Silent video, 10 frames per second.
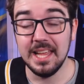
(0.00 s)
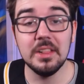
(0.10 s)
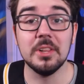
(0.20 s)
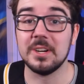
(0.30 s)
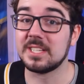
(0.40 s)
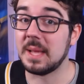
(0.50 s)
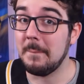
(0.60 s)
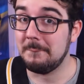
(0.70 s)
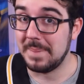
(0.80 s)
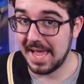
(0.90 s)
It looks
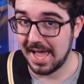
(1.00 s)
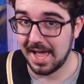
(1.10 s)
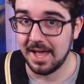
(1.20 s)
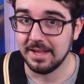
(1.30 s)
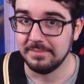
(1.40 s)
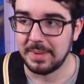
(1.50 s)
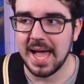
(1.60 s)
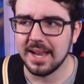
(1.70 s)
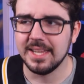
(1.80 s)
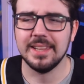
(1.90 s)
bad.
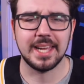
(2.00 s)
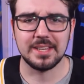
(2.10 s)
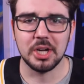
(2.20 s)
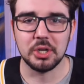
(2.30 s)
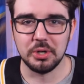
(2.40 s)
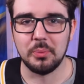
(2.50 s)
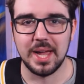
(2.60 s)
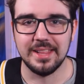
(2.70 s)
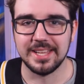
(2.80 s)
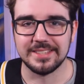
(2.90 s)
Bad in like a good
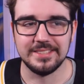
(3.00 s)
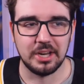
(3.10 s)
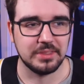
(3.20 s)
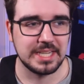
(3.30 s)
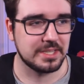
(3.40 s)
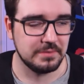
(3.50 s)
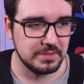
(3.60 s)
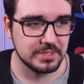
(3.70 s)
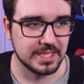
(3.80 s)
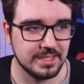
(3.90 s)
way. Like, oh, that's
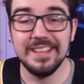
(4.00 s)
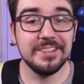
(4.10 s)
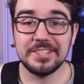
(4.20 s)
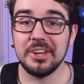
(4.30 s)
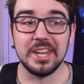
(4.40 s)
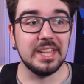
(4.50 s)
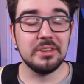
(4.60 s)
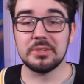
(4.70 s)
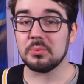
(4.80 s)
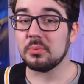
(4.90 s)
confusing. It looks good. It
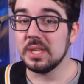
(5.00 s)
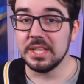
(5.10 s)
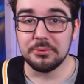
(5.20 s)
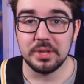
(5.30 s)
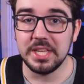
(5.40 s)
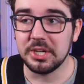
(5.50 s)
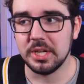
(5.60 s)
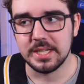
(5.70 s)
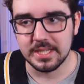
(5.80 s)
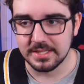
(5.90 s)
looks really, really
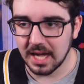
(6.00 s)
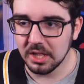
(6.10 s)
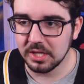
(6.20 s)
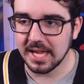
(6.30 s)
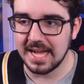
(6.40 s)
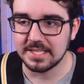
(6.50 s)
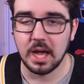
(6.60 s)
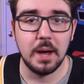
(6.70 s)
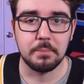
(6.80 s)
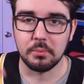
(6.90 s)
good. It does not look as
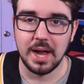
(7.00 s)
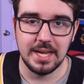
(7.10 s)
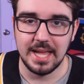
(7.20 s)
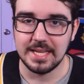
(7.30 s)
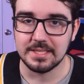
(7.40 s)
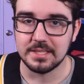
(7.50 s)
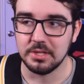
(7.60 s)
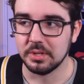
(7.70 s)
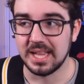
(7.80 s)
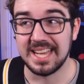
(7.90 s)
upright as,
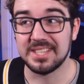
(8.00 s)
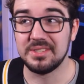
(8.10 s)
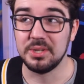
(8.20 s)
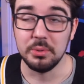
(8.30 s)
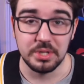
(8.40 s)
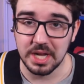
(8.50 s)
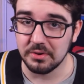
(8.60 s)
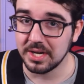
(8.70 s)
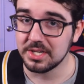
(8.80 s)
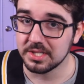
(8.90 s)
you know, the last two
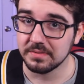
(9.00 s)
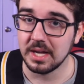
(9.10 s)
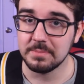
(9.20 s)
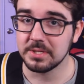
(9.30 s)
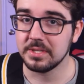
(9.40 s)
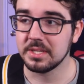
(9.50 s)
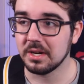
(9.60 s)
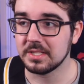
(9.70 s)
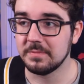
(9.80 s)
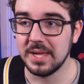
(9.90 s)
generations of Cup Series
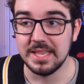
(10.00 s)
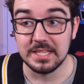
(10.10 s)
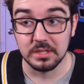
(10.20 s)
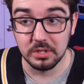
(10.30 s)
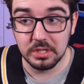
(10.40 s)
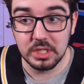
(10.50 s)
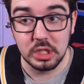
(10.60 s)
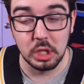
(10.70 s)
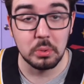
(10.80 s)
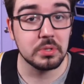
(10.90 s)
cars have been. This looks
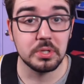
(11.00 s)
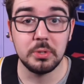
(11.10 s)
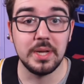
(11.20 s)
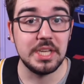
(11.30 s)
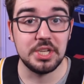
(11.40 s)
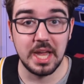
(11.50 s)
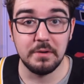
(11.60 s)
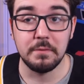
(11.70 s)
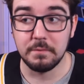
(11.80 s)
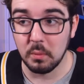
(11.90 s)
closer to a
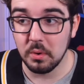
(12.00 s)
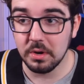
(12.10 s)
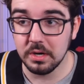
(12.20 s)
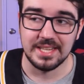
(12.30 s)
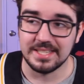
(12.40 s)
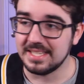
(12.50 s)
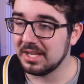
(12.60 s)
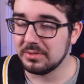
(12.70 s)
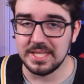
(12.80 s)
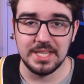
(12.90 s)
Gen 4 than a
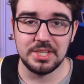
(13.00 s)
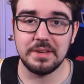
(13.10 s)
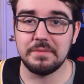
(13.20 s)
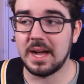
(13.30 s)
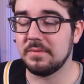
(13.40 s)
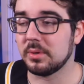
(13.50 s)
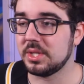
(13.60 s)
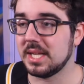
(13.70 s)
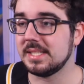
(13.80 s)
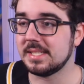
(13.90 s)
COT Gen 5 or
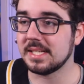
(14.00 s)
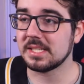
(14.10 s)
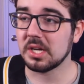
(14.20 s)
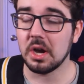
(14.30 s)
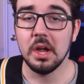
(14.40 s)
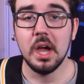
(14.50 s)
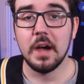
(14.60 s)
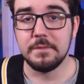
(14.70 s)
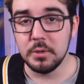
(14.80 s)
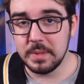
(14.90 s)
Gen 6 car.
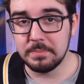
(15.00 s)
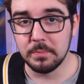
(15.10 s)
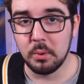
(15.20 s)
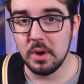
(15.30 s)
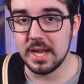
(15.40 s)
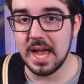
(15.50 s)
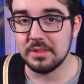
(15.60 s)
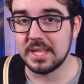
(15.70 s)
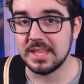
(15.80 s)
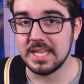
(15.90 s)
A few people pointed
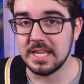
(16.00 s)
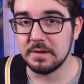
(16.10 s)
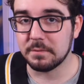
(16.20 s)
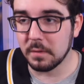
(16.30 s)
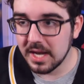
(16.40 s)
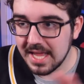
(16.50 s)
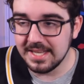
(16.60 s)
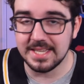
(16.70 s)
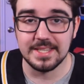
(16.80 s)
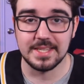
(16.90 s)
out that the front
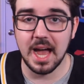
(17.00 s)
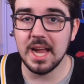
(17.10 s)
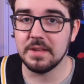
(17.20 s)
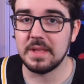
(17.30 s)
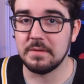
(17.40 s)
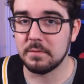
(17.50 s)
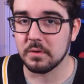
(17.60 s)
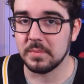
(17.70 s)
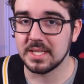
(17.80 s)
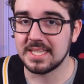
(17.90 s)
end design of that
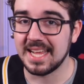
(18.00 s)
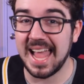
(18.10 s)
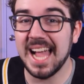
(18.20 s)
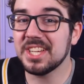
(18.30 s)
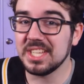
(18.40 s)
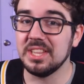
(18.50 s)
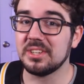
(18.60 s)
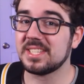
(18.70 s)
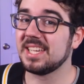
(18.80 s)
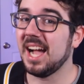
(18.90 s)
Ford Mustang actually
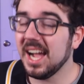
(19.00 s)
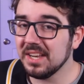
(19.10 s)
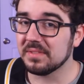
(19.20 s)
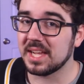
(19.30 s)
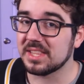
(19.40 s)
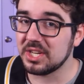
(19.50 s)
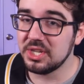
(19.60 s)
looks kind of like the